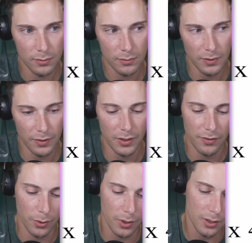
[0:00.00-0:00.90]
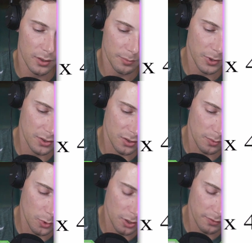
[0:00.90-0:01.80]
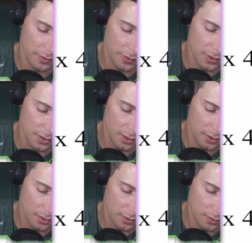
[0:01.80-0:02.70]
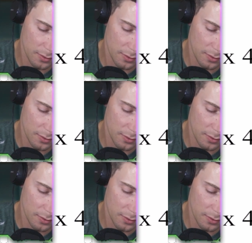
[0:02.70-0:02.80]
54 plus two more, 56.